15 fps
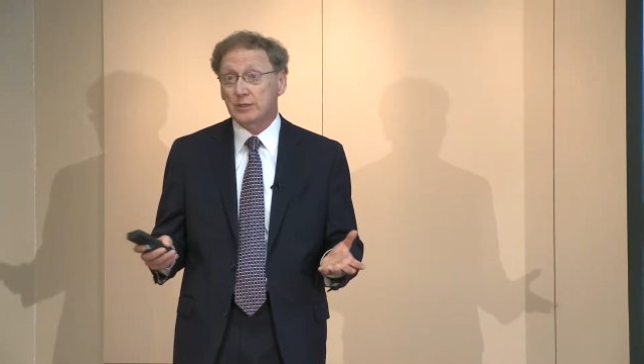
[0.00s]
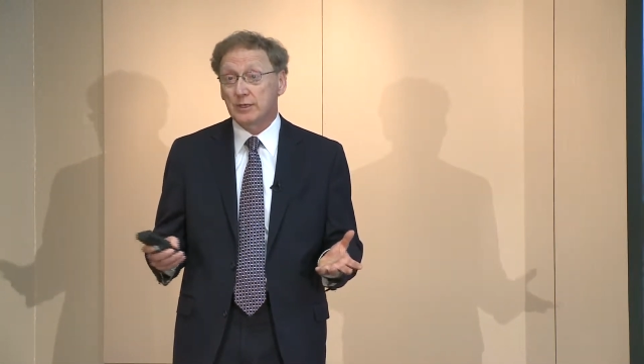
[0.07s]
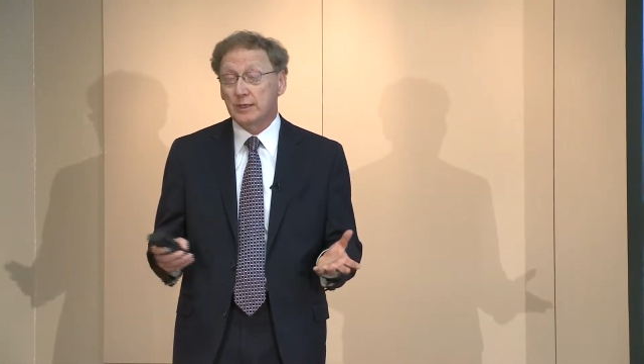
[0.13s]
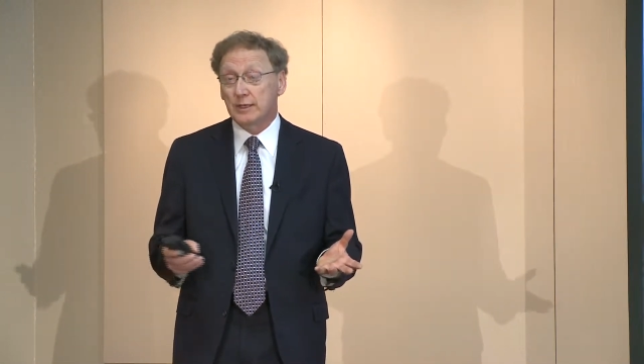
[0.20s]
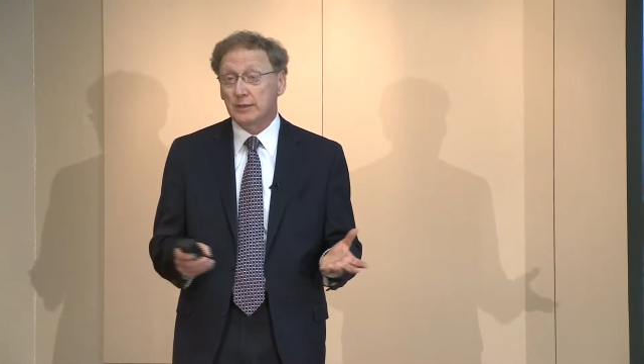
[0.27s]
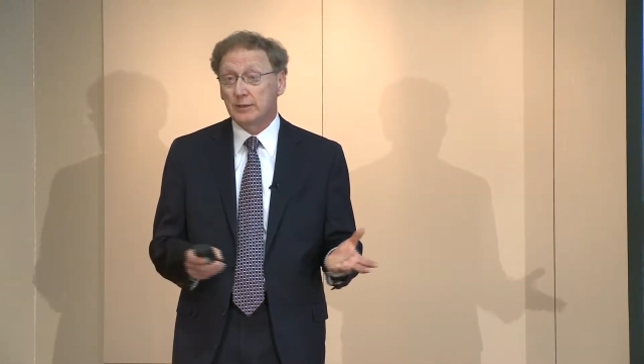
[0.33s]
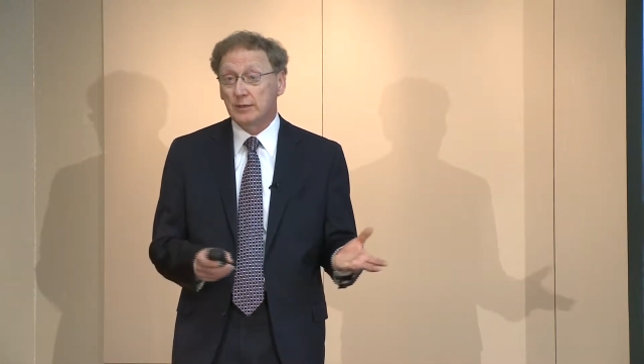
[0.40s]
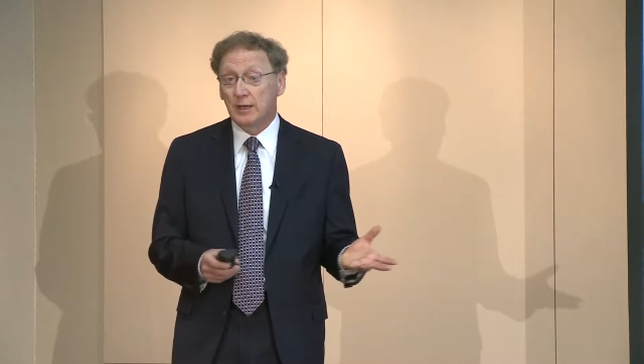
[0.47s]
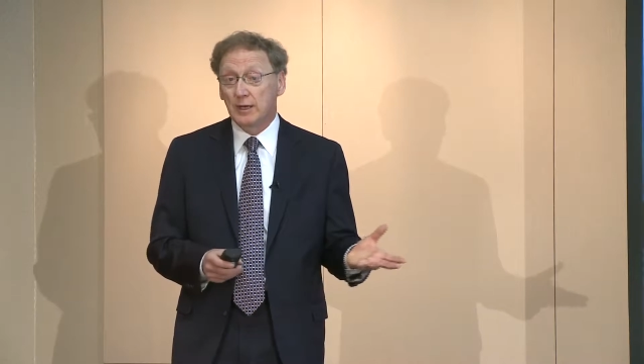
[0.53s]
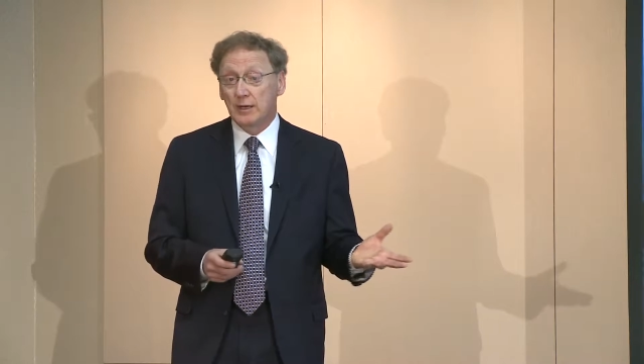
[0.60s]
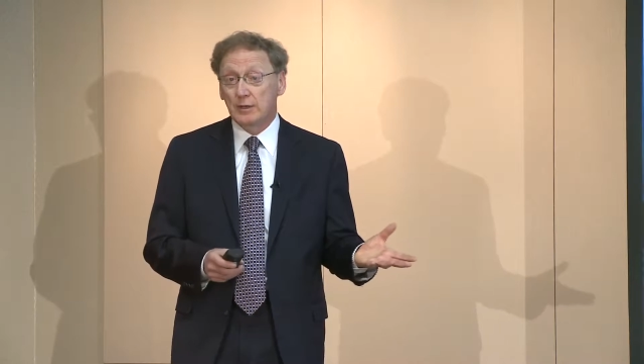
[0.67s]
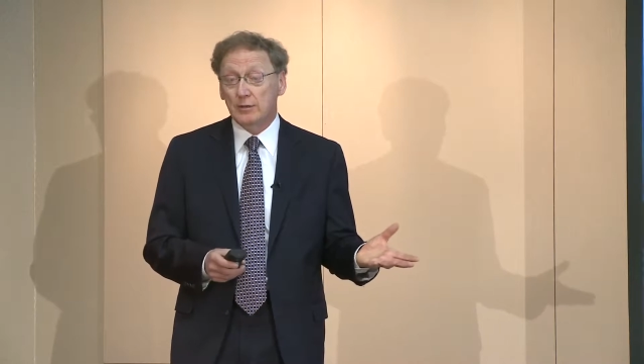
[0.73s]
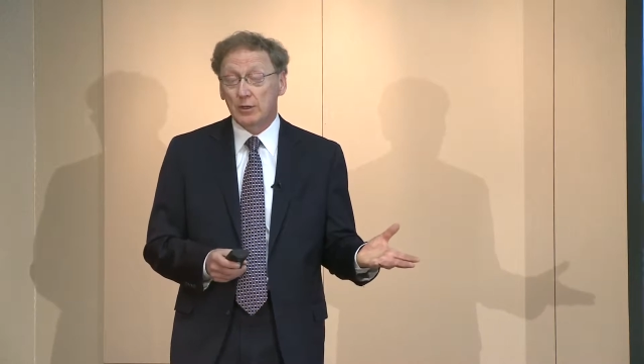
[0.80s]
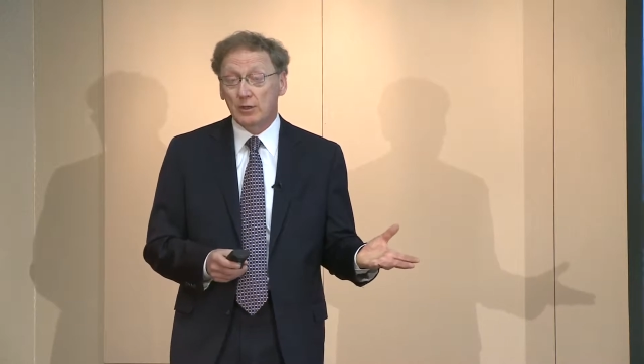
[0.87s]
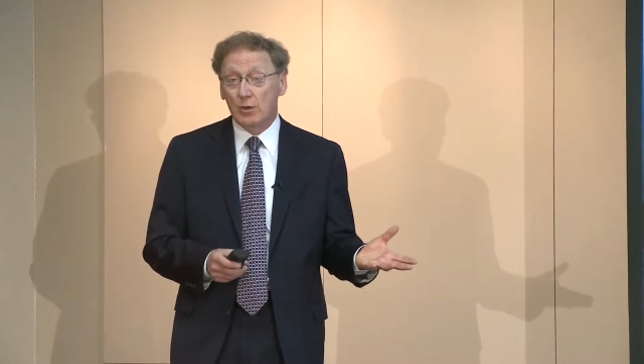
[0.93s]
and
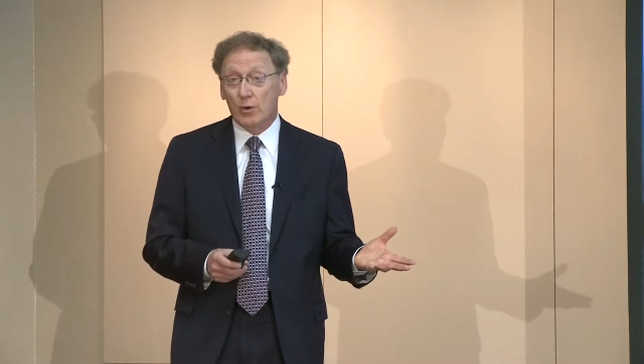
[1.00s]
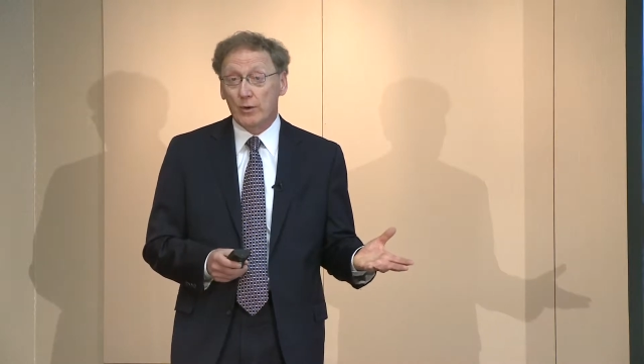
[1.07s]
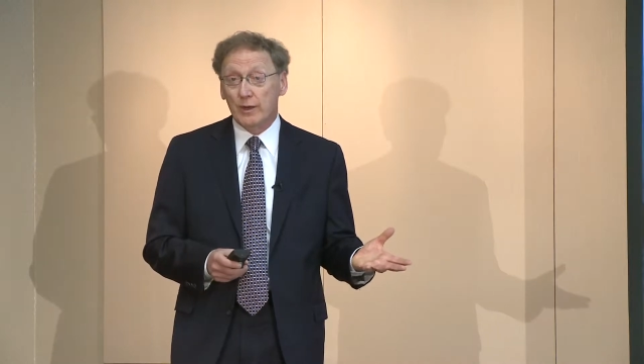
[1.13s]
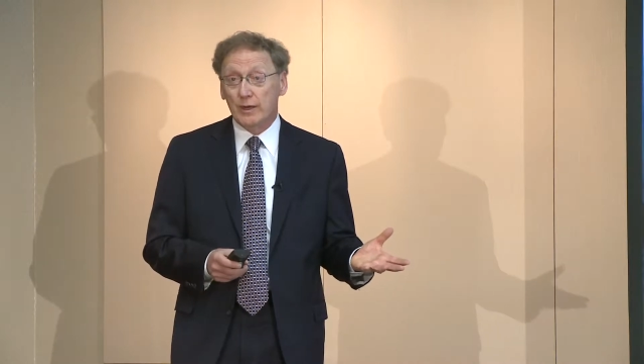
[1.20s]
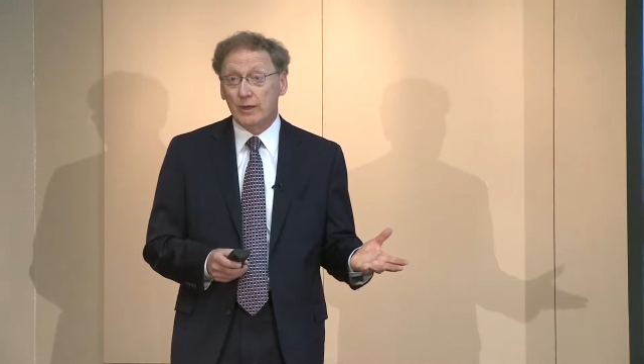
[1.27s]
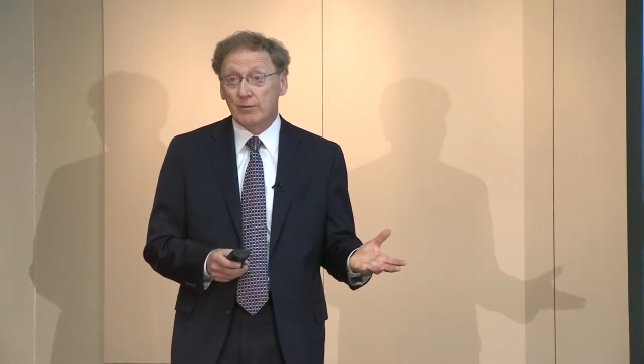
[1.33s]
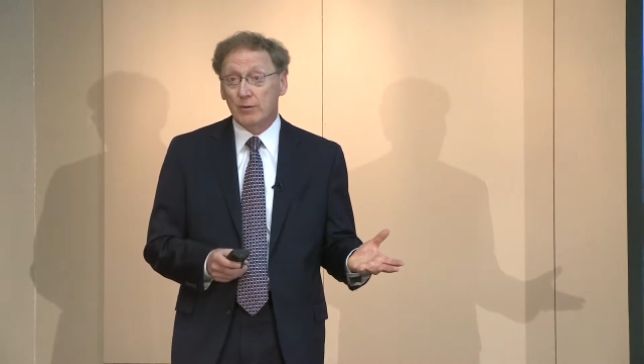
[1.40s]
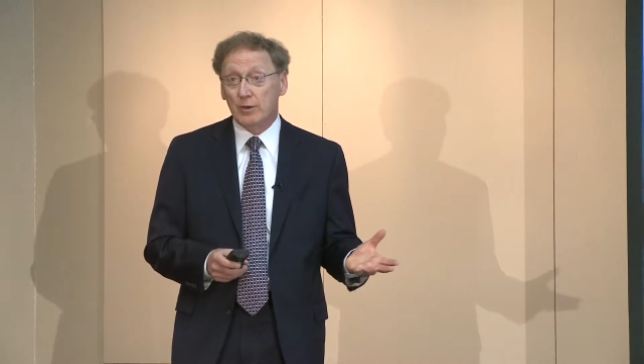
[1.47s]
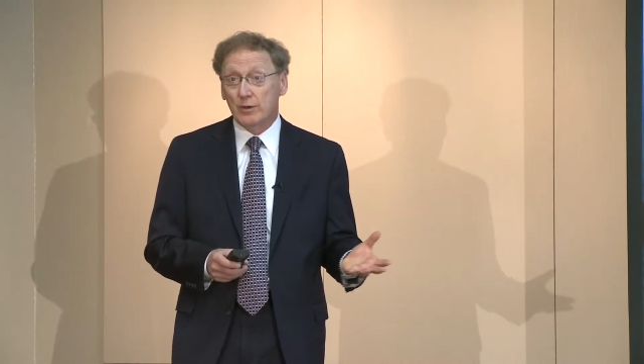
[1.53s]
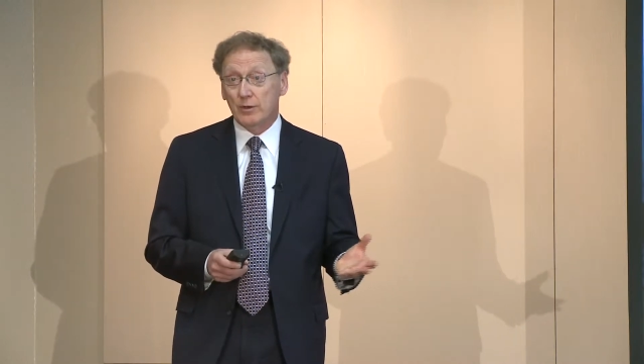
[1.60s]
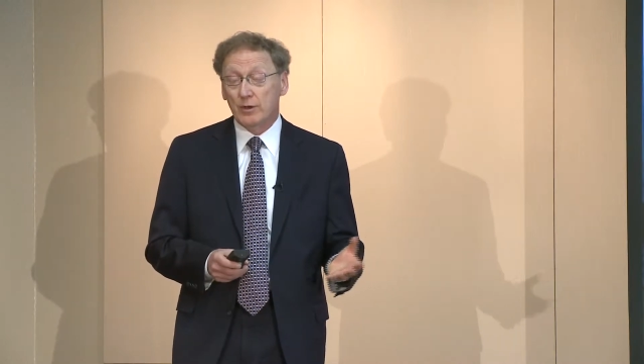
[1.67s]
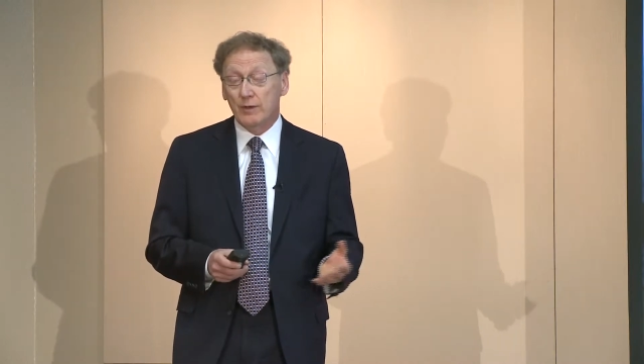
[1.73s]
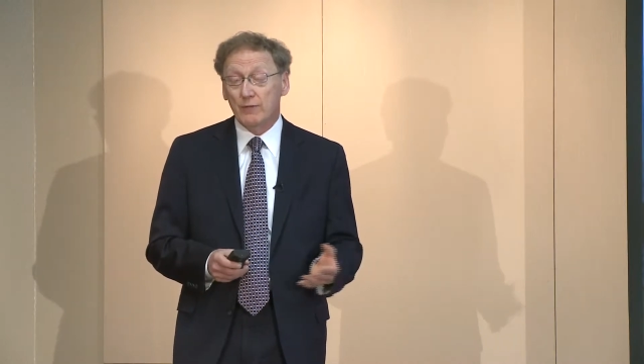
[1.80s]
the lower income earner.